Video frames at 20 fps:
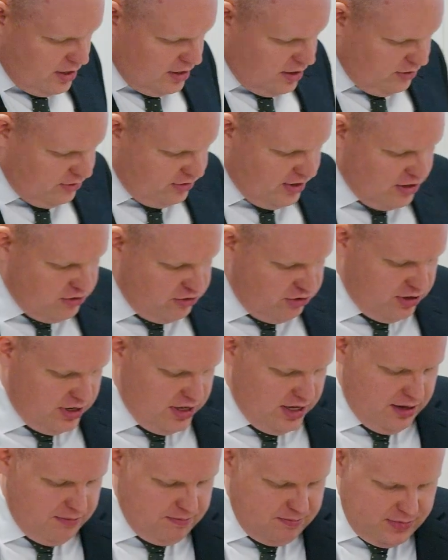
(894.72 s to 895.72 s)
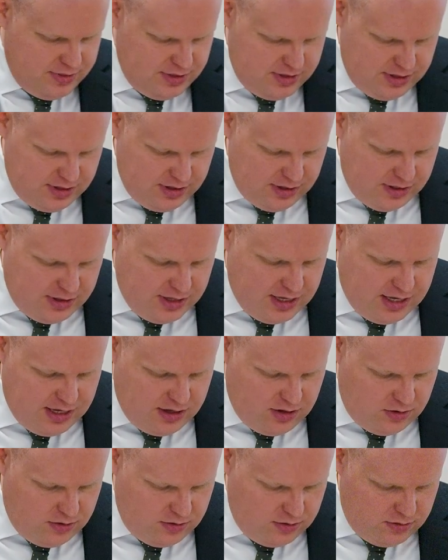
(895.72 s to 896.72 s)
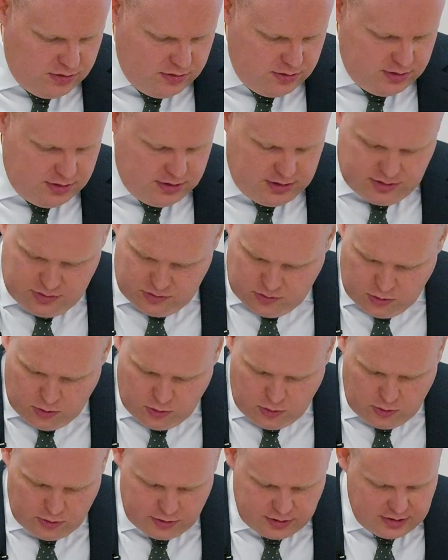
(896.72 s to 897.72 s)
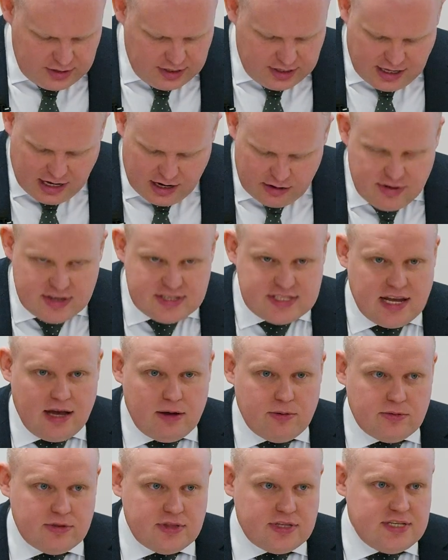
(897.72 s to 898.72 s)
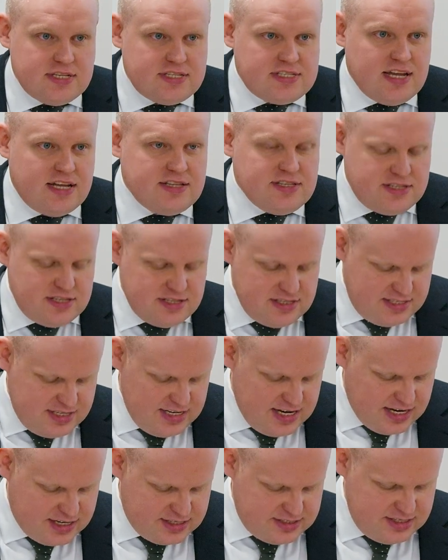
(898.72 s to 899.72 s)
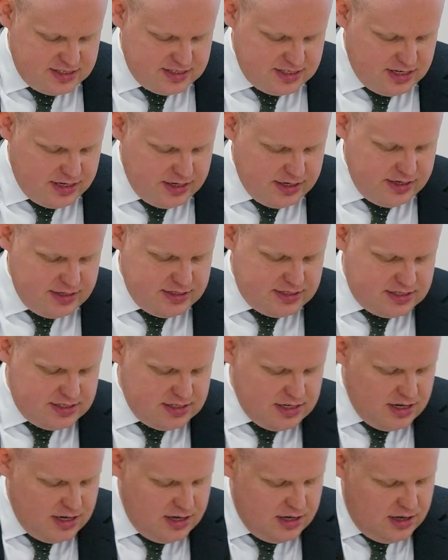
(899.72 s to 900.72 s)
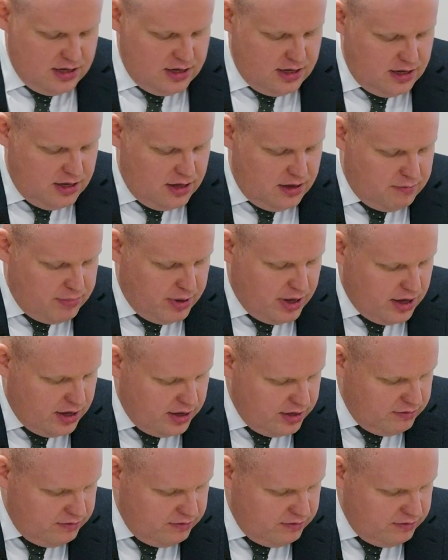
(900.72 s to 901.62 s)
Essentially, the court carries out the sentencing exercise by,